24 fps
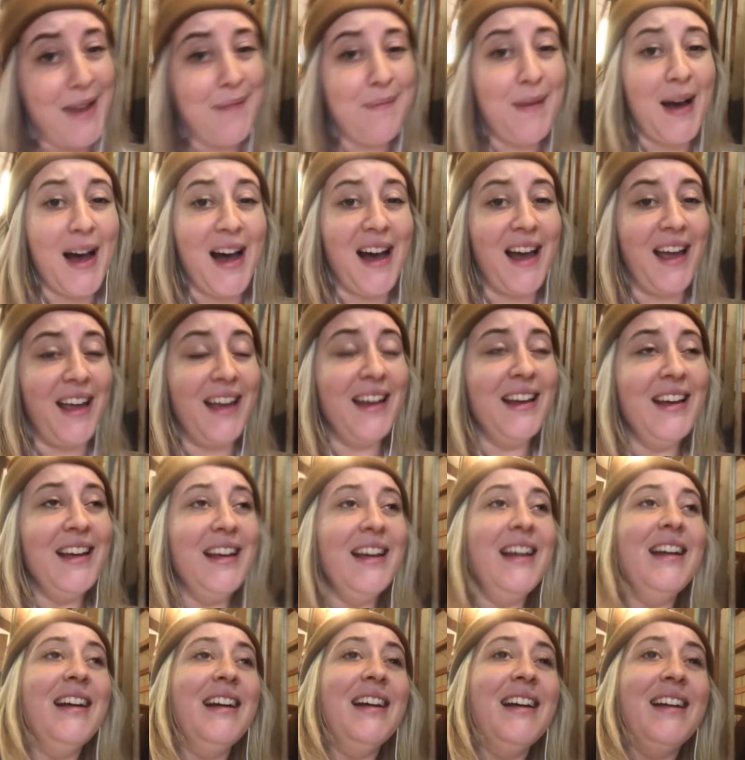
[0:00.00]
my
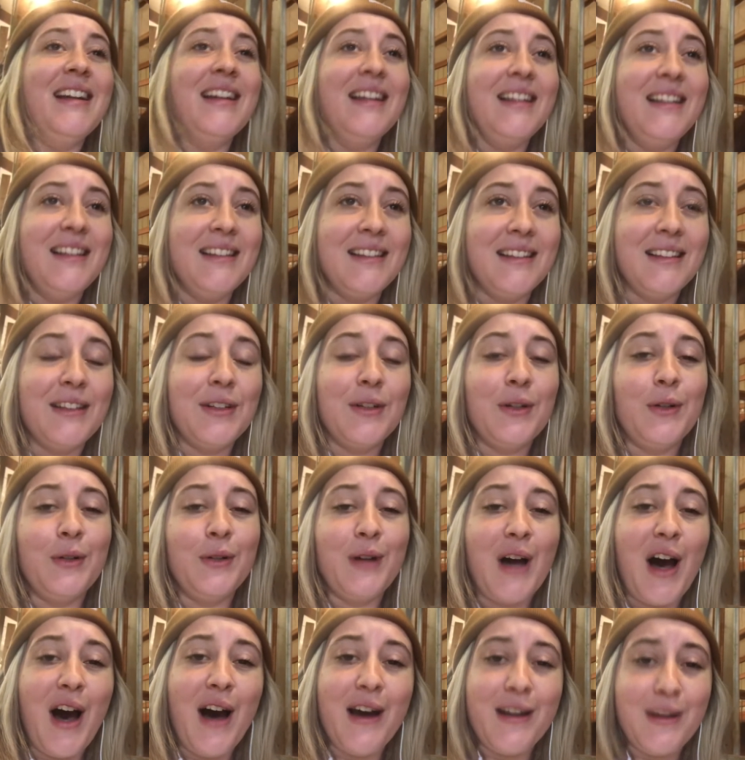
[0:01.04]
little
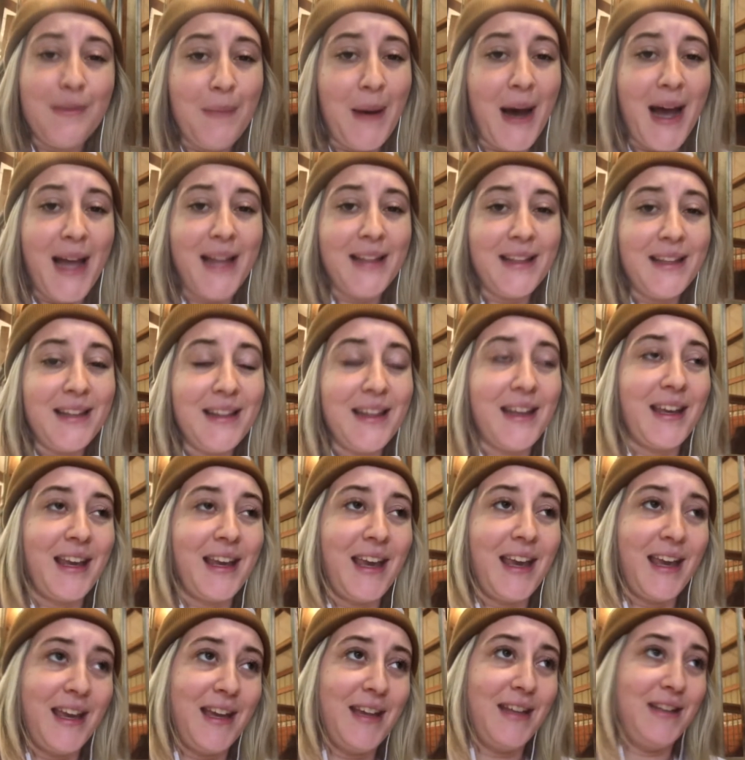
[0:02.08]
Honda Pilot that
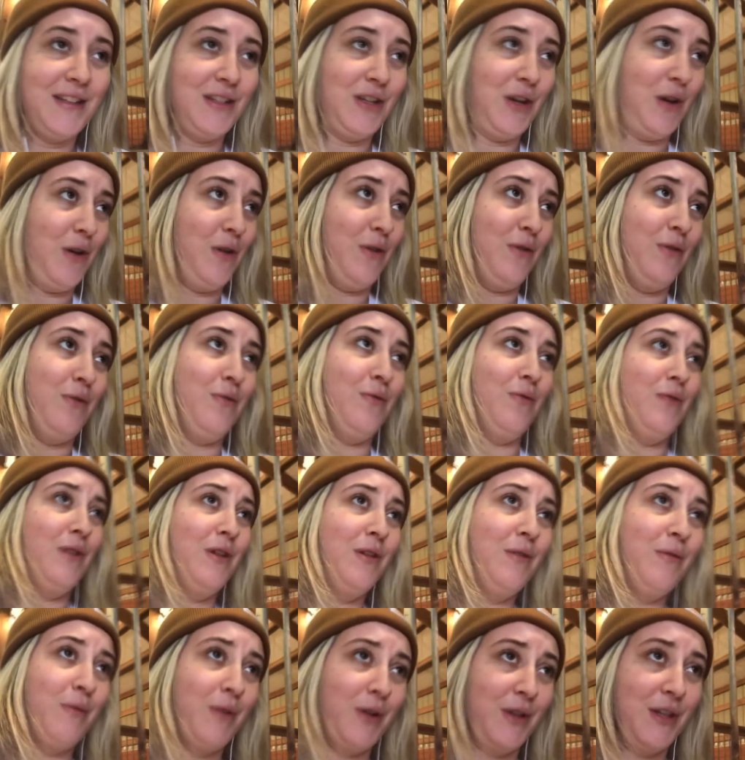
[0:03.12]
can't tow
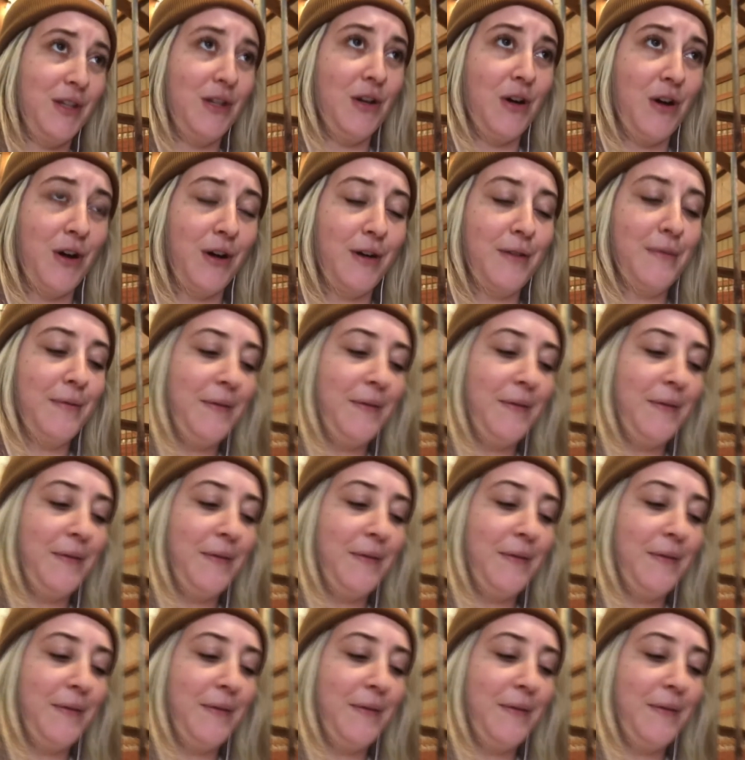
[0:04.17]
worth a darn